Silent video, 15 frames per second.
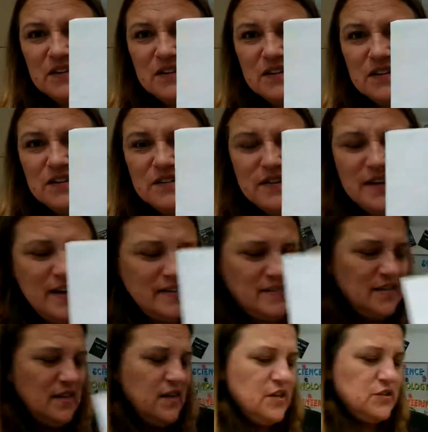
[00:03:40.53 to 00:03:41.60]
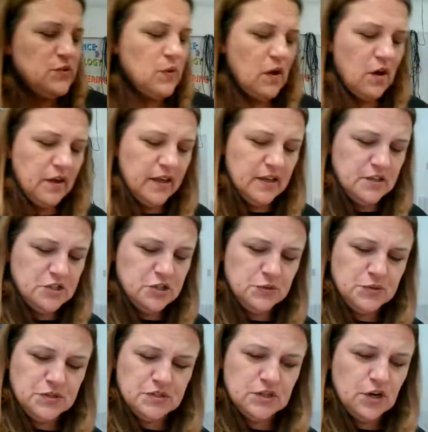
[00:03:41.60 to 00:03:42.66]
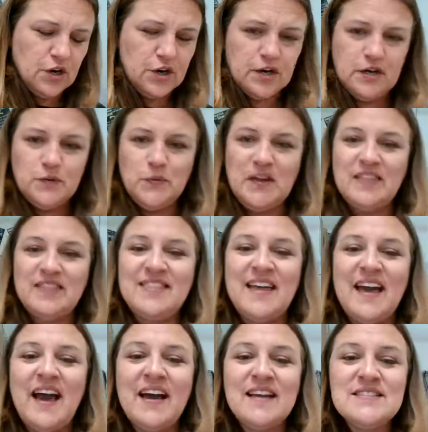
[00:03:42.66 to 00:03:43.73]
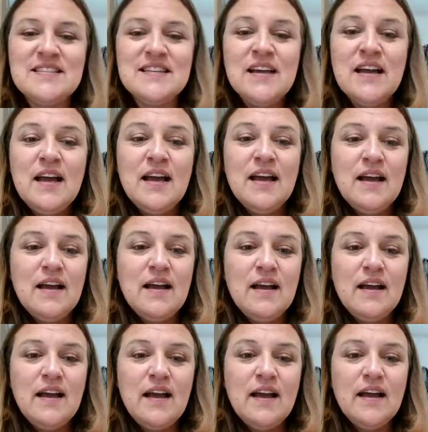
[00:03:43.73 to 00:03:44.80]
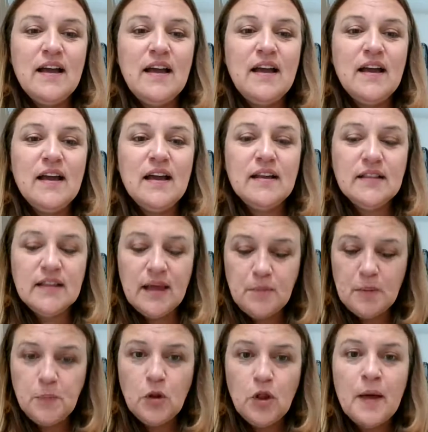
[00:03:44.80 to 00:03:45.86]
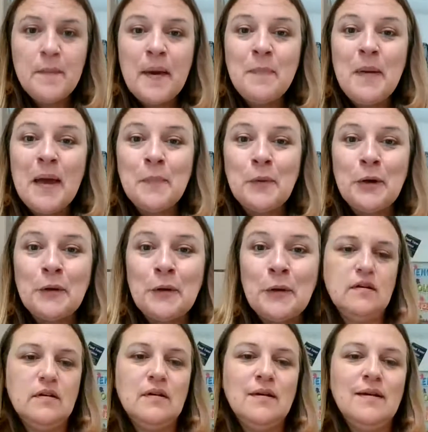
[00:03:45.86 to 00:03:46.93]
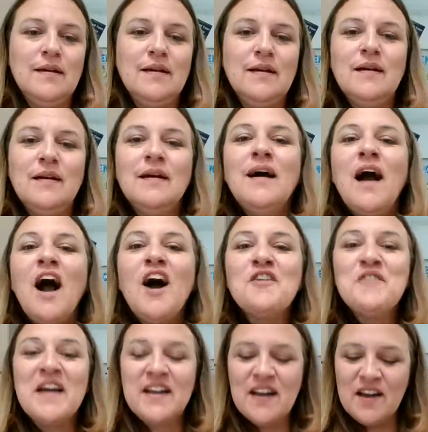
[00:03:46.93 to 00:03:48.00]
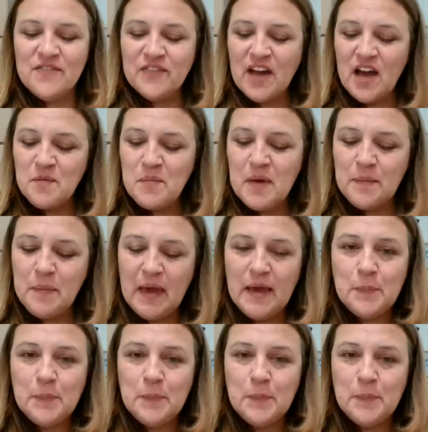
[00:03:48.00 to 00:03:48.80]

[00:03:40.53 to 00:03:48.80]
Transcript: All right. So I'll get you started with that. And let me pull up my paper. All right. I've got my paper